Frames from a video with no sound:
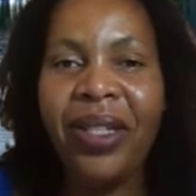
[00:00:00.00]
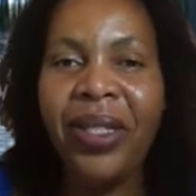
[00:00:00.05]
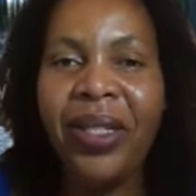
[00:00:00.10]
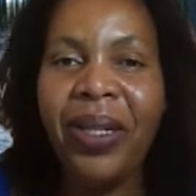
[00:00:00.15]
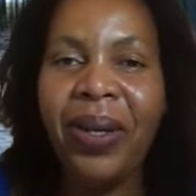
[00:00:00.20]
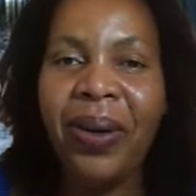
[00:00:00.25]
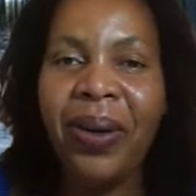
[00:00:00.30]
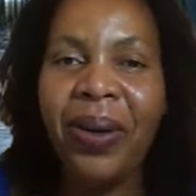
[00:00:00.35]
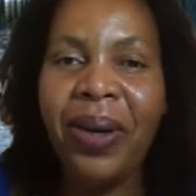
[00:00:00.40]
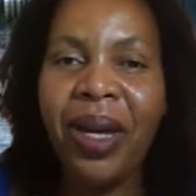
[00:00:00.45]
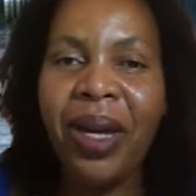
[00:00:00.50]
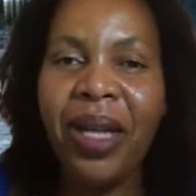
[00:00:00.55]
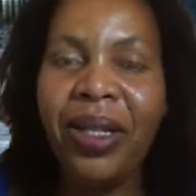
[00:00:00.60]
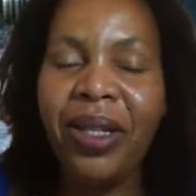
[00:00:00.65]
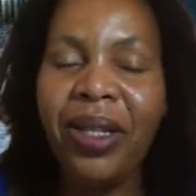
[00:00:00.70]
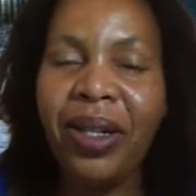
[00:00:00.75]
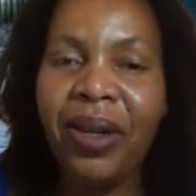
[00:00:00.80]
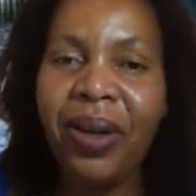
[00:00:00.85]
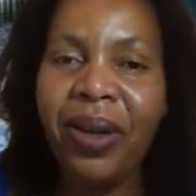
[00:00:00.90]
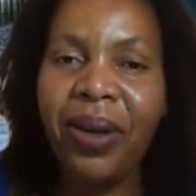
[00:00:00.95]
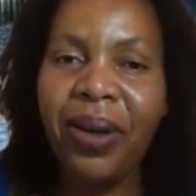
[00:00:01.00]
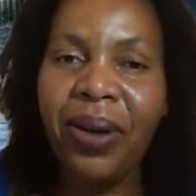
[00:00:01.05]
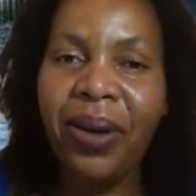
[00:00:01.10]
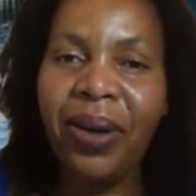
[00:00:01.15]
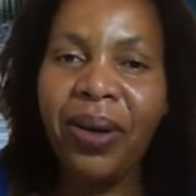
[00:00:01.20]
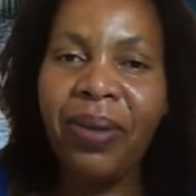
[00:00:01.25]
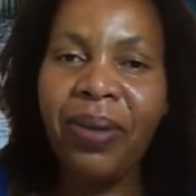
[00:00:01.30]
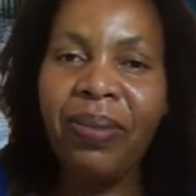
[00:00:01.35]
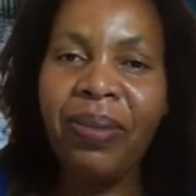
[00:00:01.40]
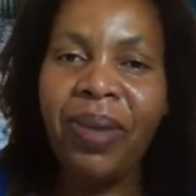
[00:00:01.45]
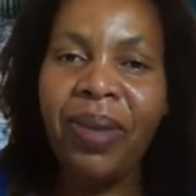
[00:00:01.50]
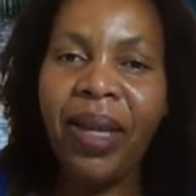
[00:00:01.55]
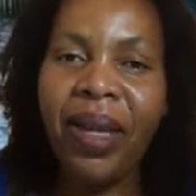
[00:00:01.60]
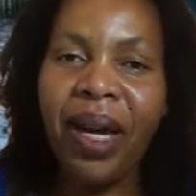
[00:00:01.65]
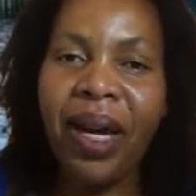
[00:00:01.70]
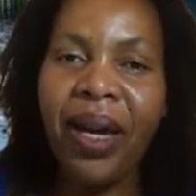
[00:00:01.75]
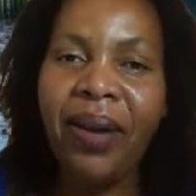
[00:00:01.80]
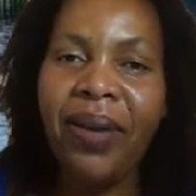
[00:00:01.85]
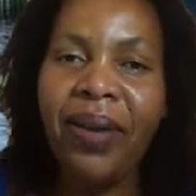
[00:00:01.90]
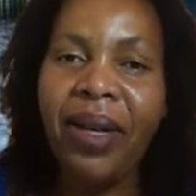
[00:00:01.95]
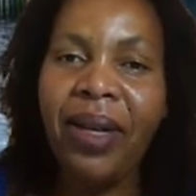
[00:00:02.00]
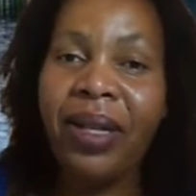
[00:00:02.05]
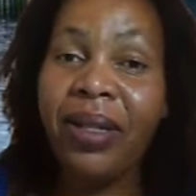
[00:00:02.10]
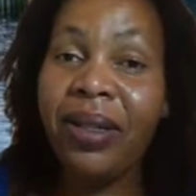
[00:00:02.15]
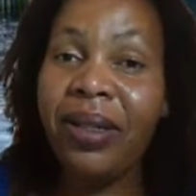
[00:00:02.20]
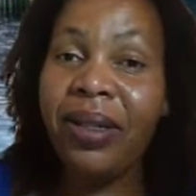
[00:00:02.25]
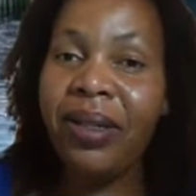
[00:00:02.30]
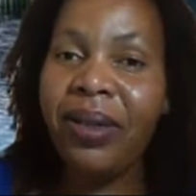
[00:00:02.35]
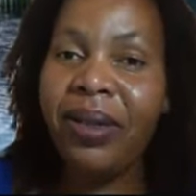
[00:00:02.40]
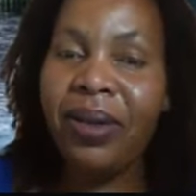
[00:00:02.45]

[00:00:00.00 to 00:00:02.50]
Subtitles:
So, as you know, now that